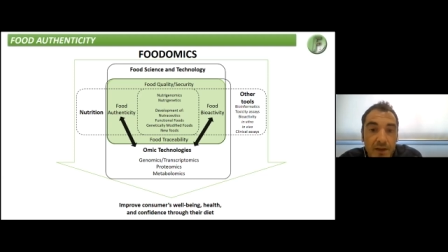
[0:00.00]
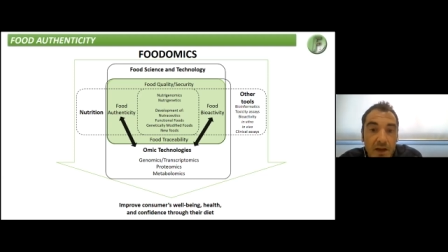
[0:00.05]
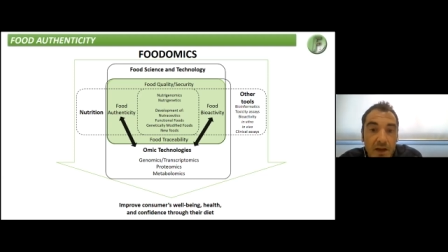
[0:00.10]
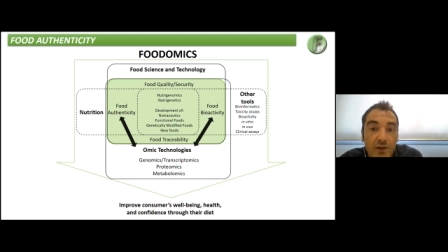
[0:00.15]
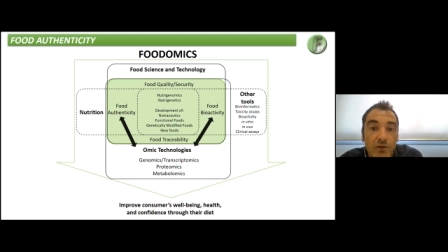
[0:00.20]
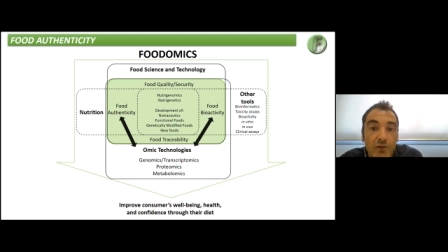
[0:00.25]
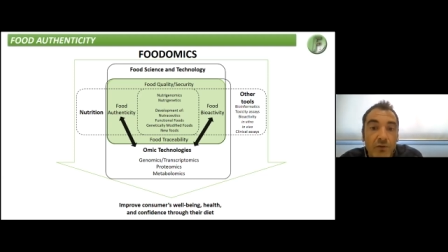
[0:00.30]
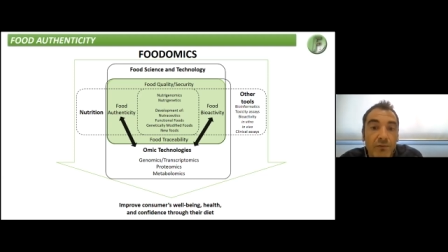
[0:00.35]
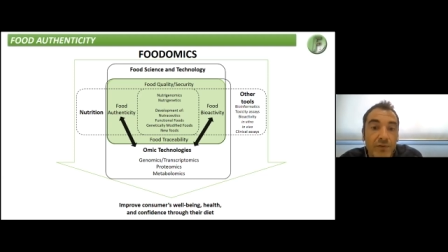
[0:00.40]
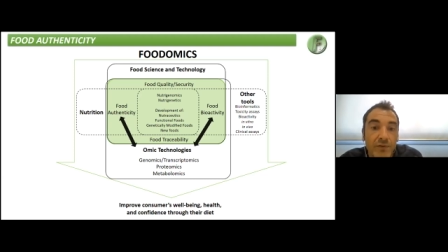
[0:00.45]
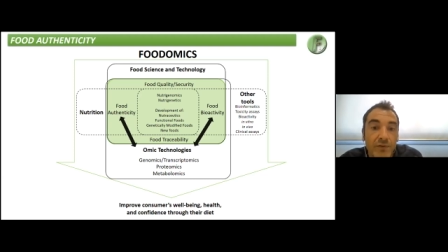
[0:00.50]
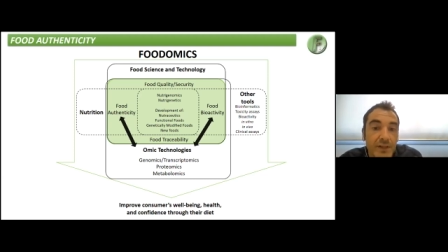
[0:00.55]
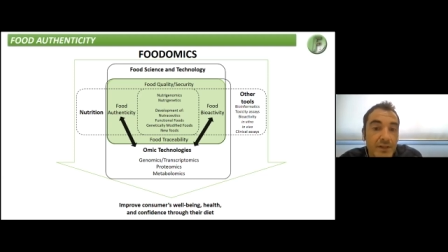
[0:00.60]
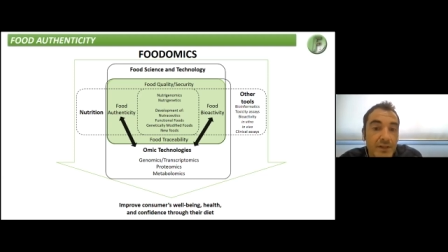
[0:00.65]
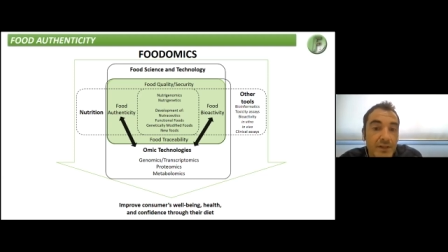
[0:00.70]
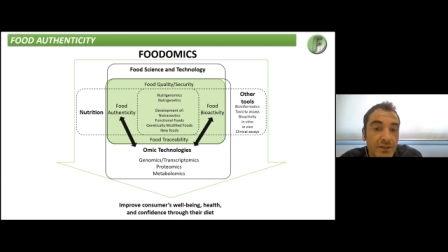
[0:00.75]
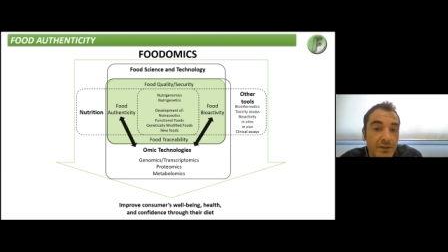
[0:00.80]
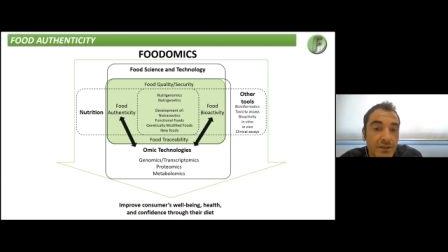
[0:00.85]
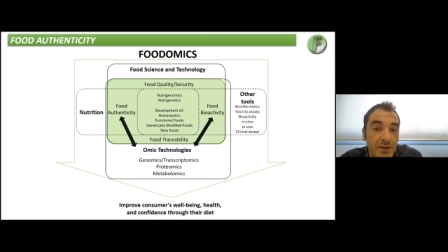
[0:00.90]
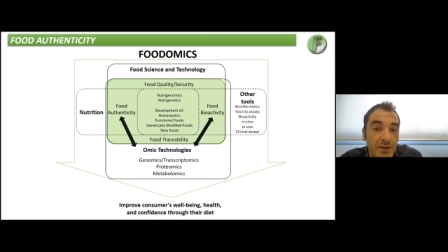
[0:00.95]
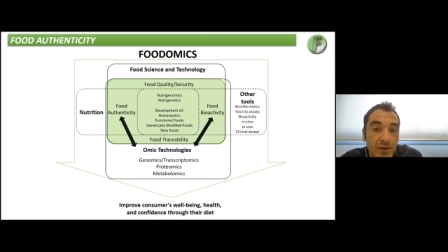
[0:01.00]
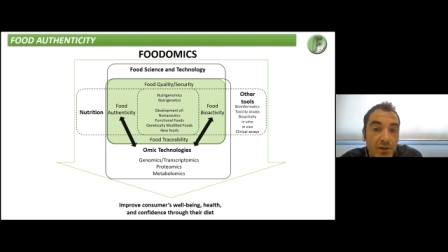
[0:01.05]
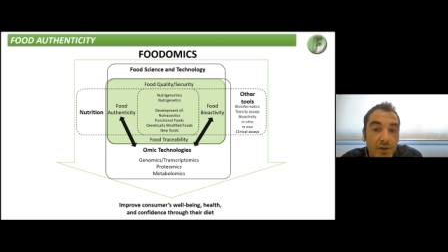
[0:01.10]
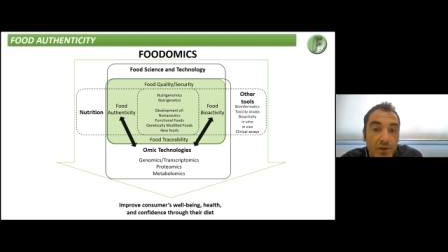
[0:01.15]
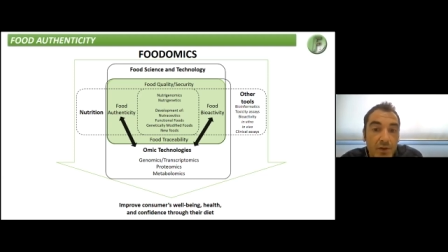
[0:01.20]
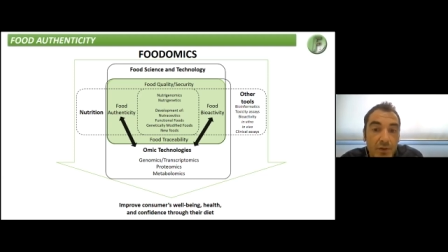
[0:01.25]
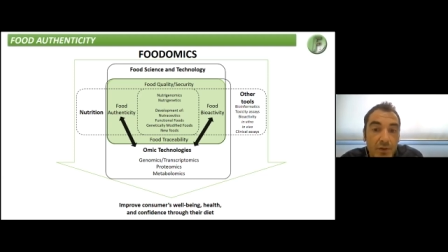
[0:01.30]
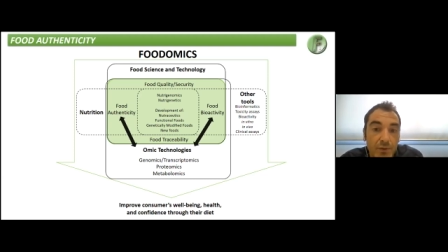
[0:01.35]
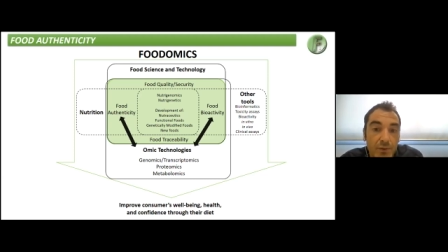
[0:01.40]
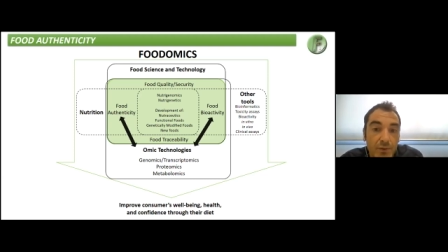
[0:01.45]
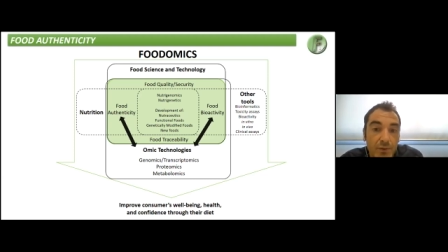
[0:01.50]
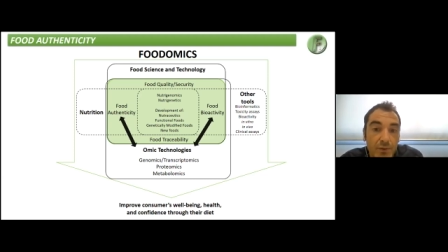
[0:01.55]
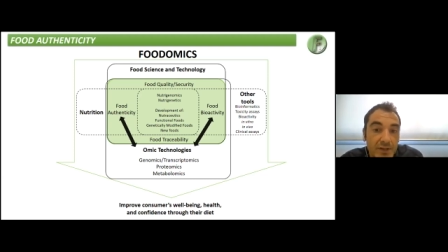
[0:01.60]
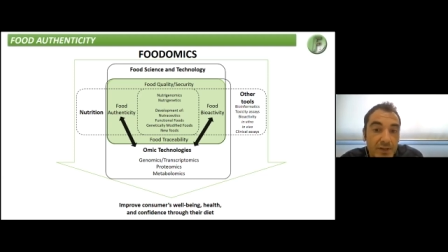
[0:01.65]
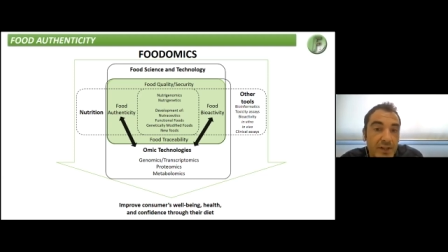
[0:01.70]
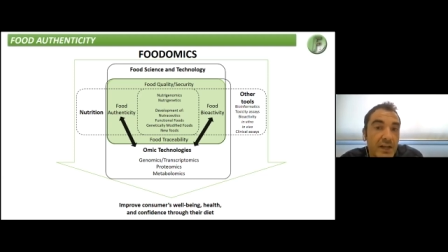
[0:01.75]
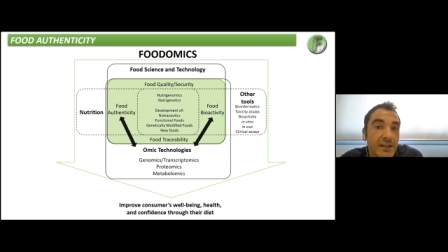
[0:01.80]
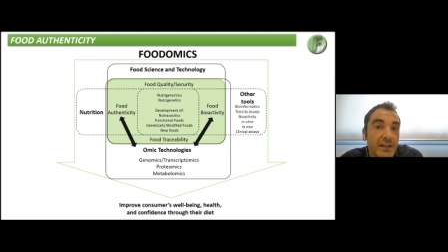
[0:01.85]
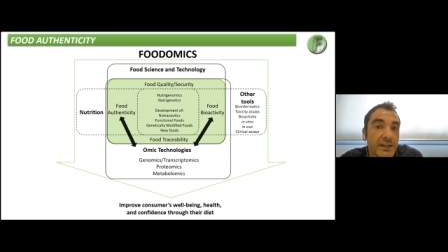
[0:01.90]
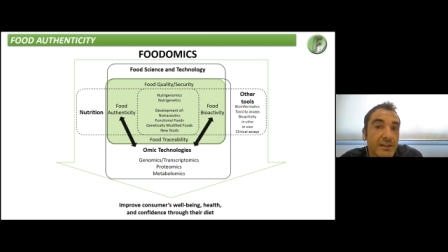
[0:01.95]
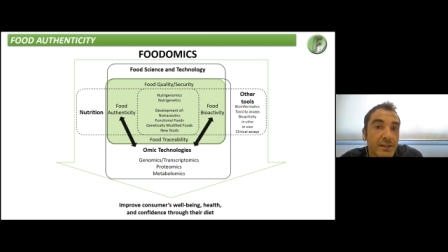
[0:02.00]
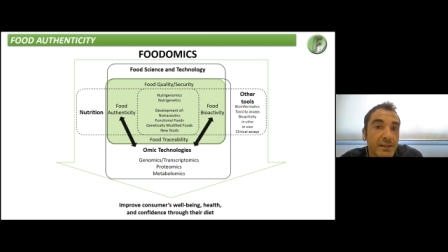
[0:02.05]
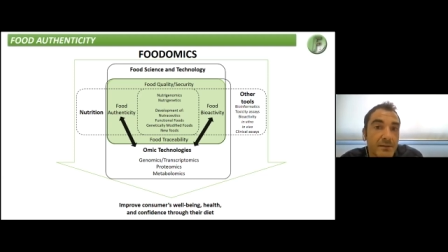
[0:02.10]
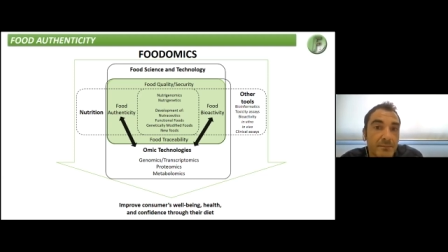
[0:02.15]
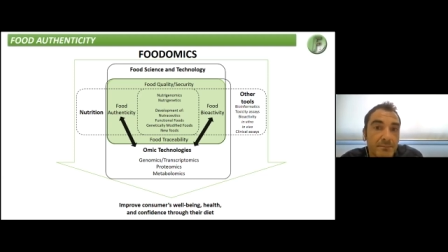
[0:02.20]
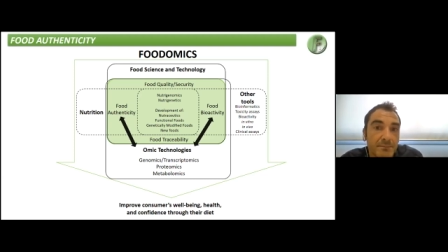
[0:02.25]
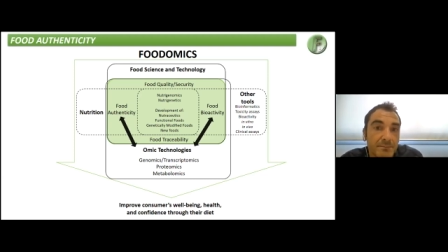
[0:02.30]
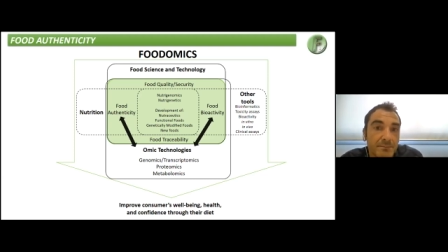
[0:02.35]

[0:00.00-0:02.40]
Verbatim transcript: and confidence through their diet.